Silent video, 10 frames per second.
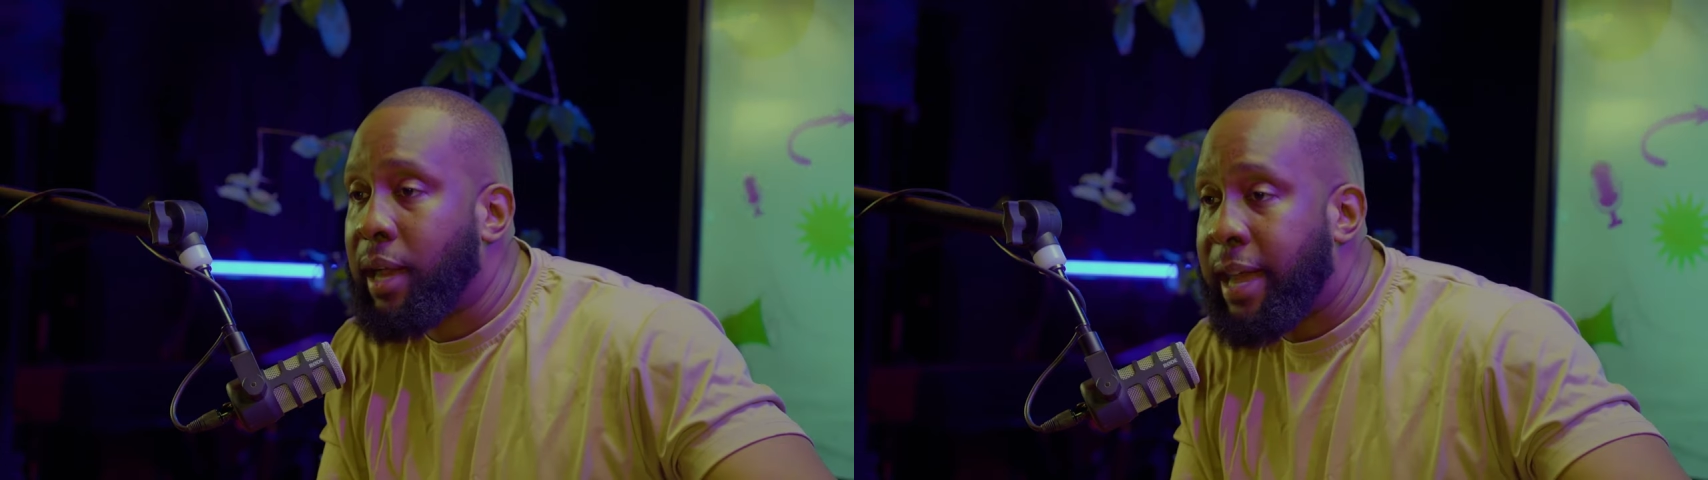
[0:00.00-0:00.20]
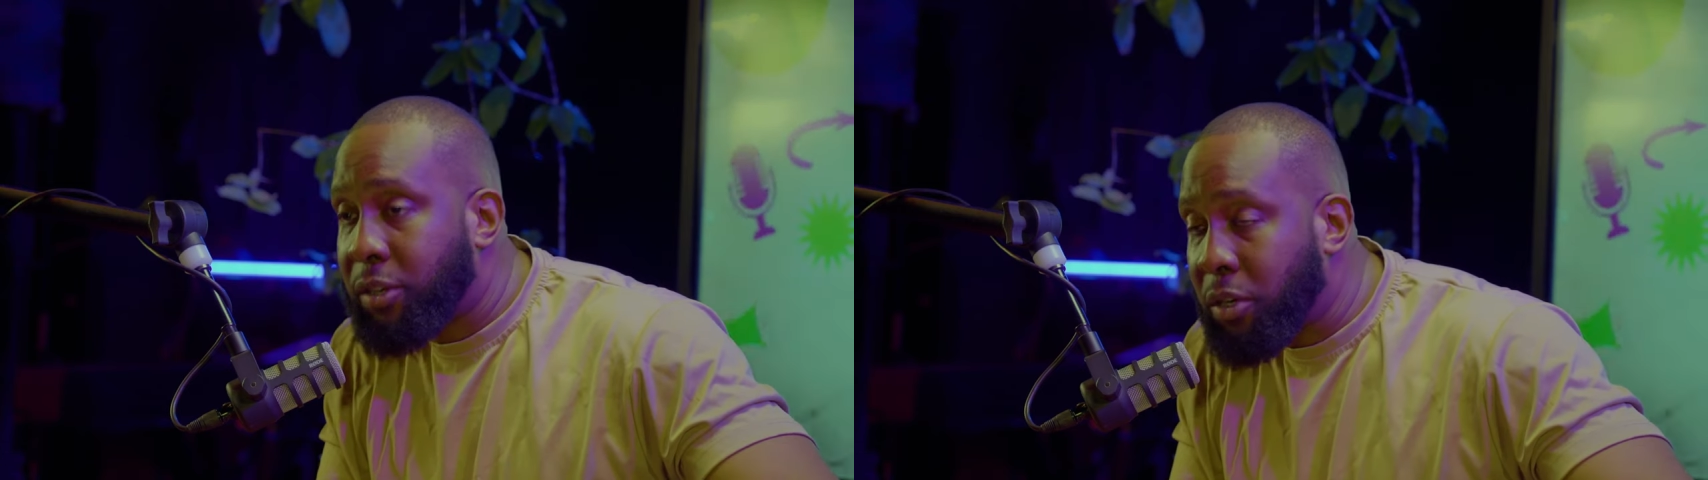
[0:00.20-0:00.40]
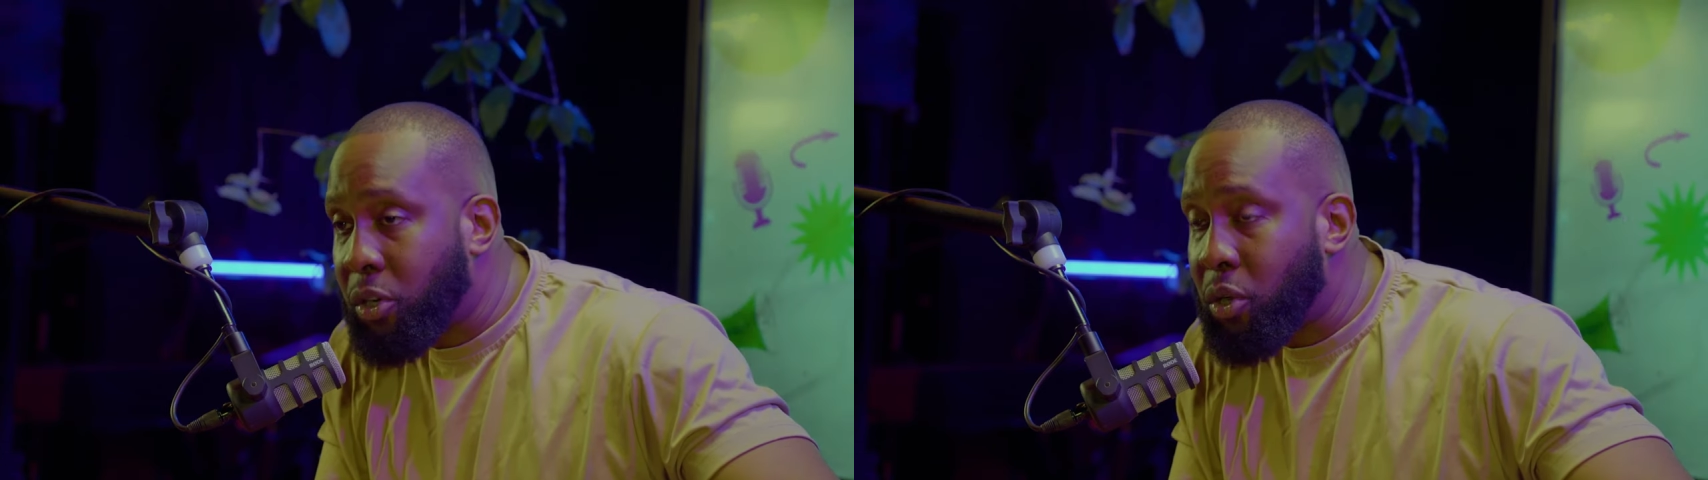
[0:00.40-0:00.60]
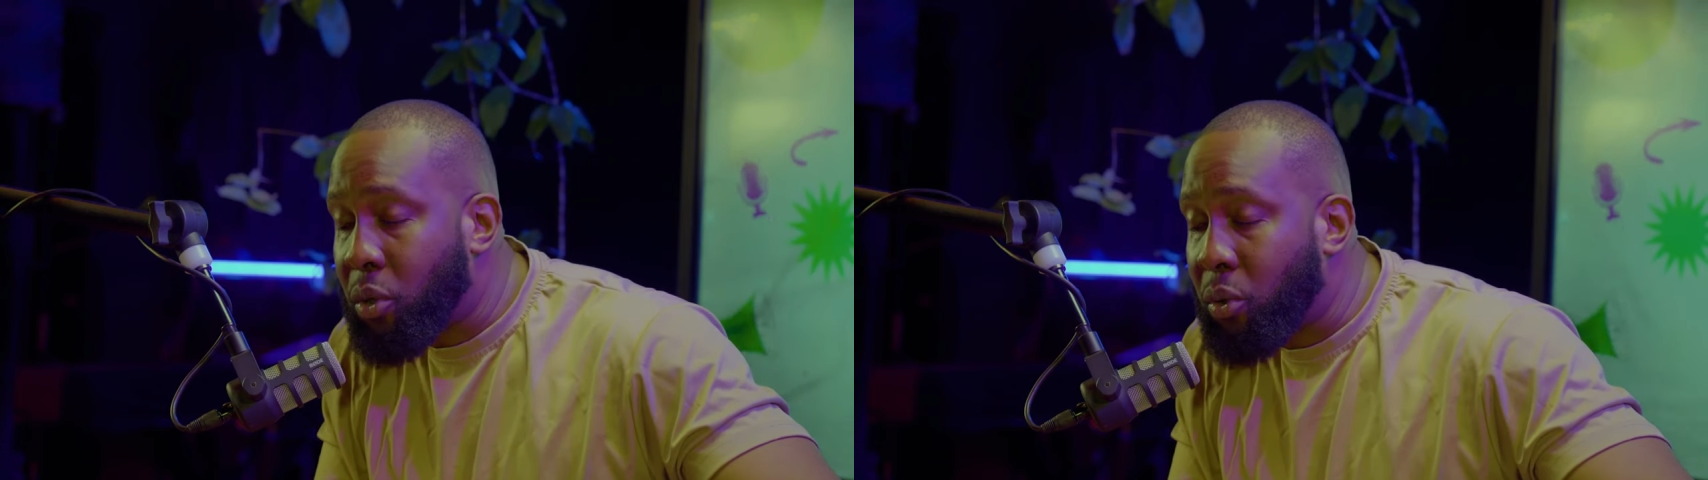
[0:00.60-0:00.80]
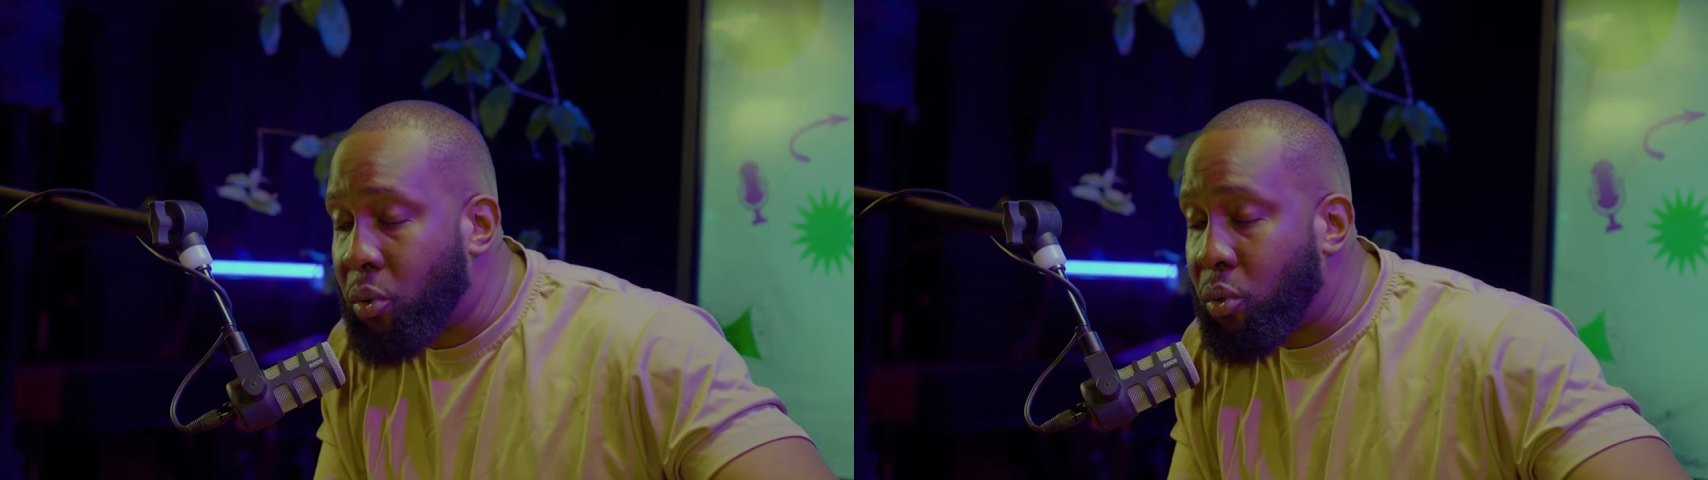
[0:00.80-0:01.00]
I do not
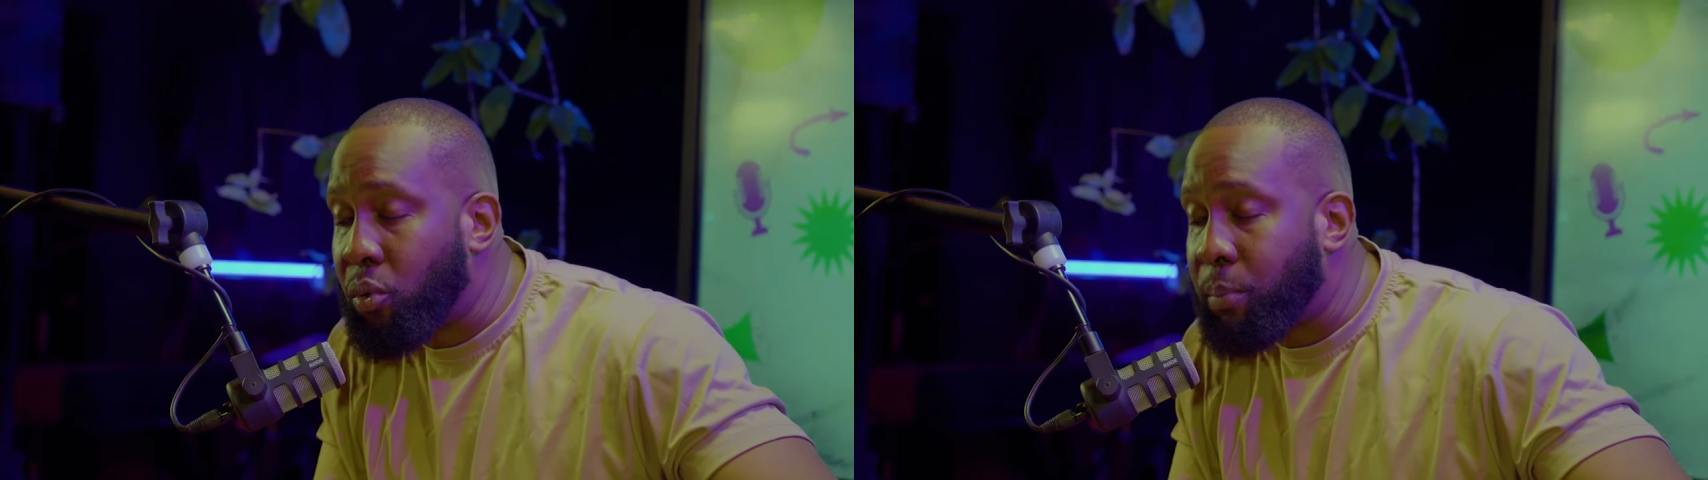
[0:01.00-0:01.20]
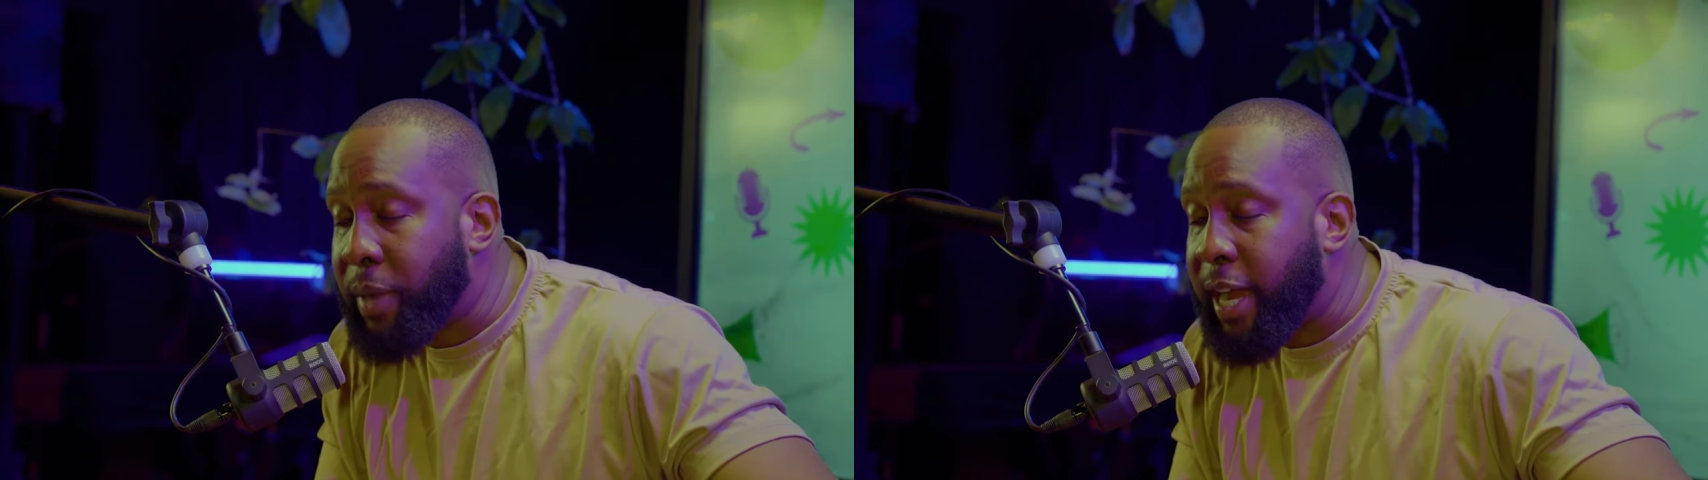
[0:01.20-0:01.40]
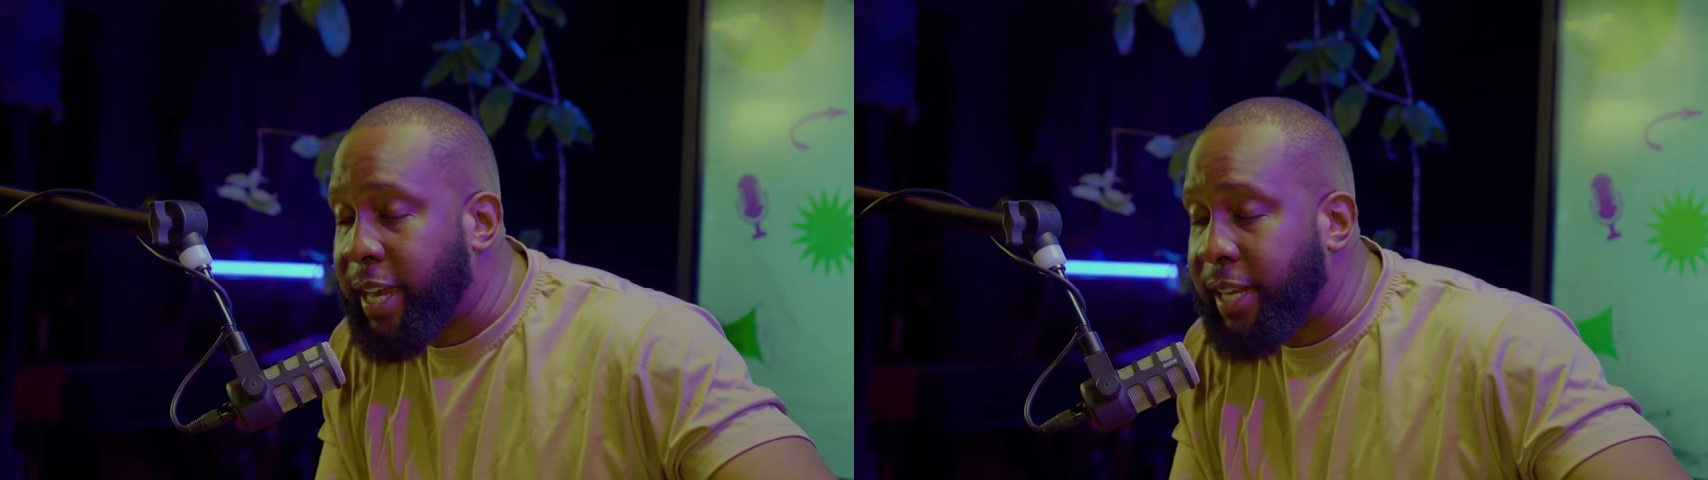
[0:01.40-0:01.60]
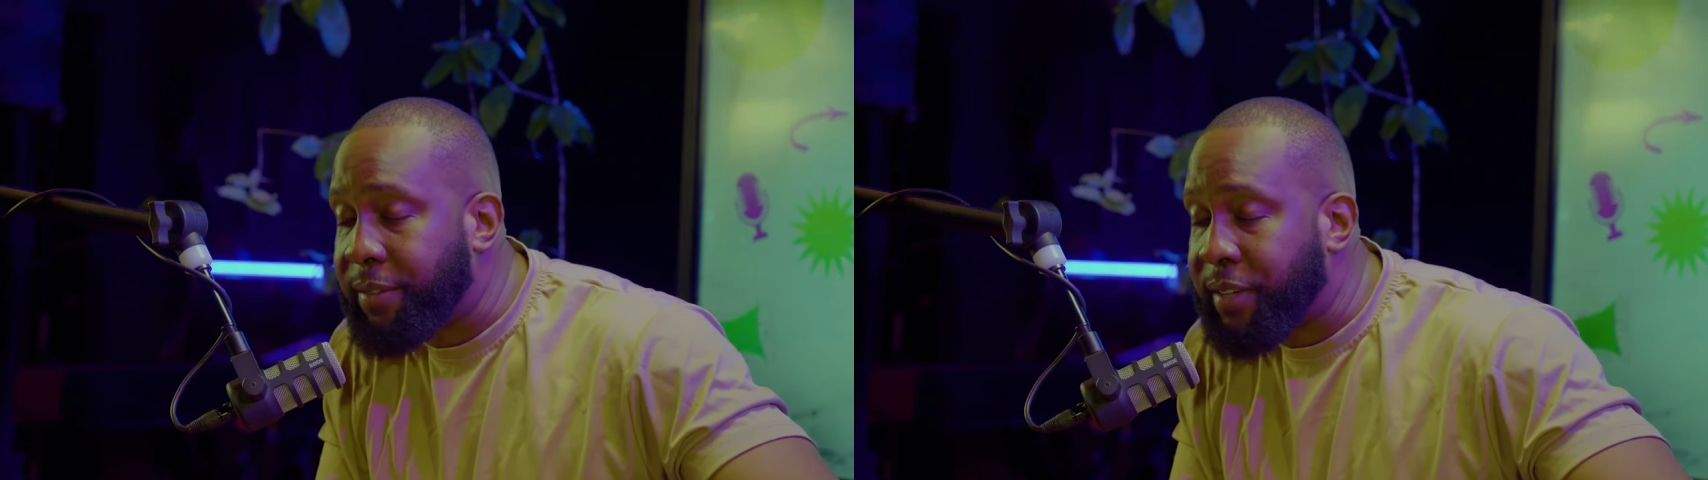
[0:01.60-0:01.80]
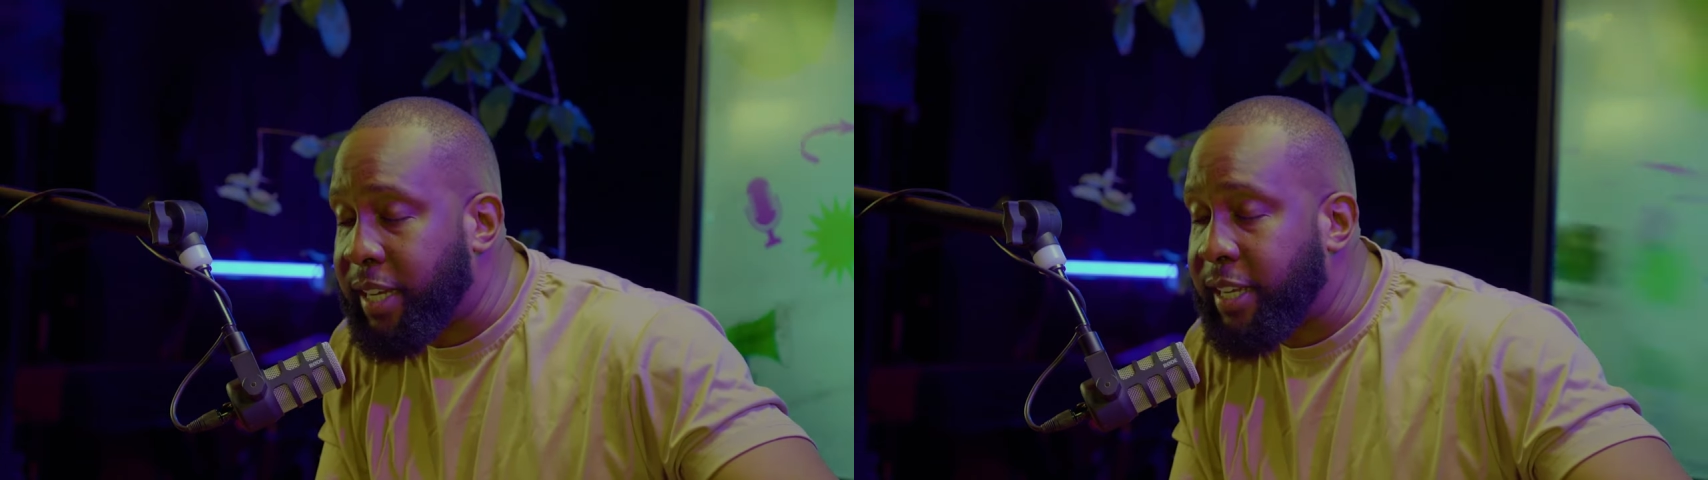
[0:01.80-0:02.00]
know who Maya
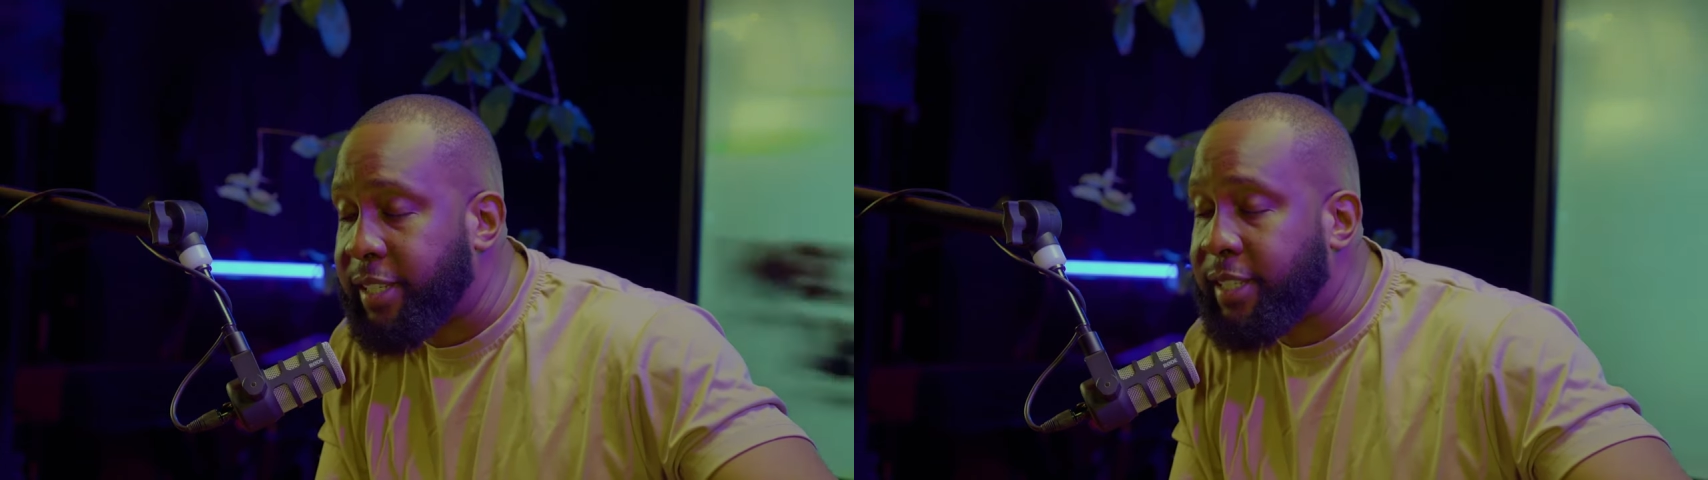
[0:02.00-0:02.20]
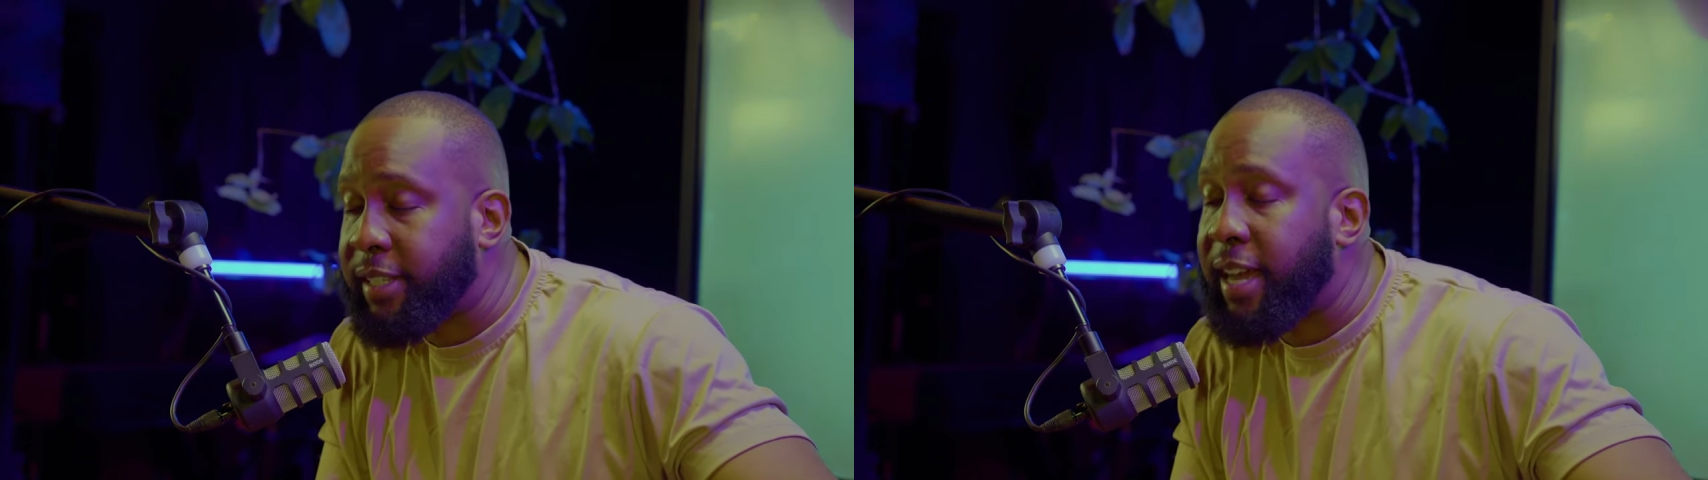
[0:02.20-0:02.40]
Khalifa is,